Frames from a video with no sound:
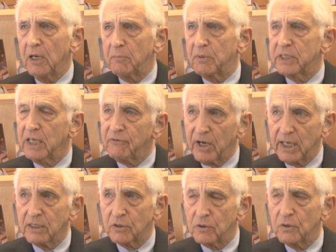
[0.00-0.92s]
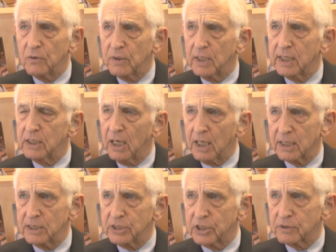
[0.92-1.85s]
But they've had to
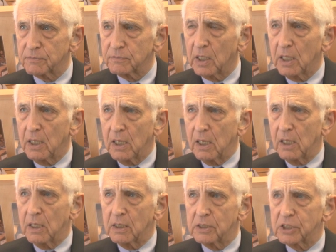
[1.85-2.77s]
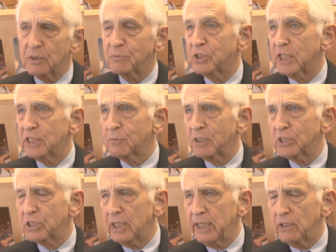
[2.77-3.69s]
acknowledge, uh, some six
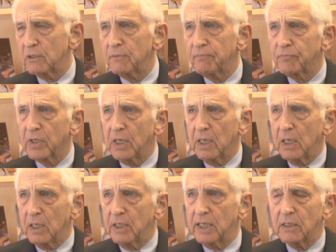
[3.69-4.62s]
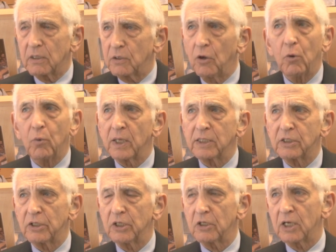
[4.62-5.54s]
months later, that no one,
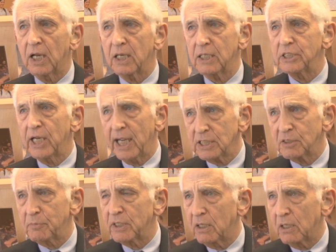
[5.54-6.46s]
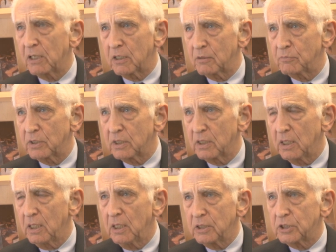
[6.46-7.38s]
to their knowledge, has been harmed.
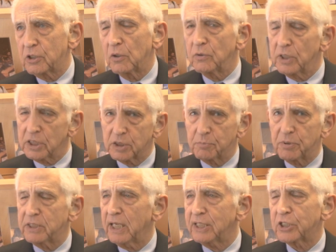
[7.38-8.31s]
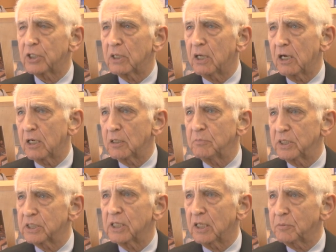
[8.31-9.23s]
So this potential harm
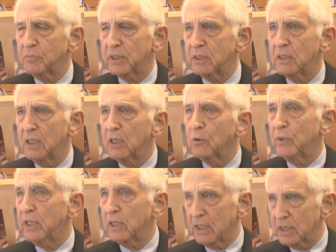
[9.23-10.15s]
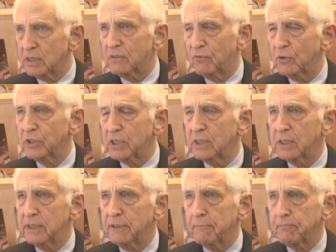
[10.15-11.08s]
has not been realized, fortunately.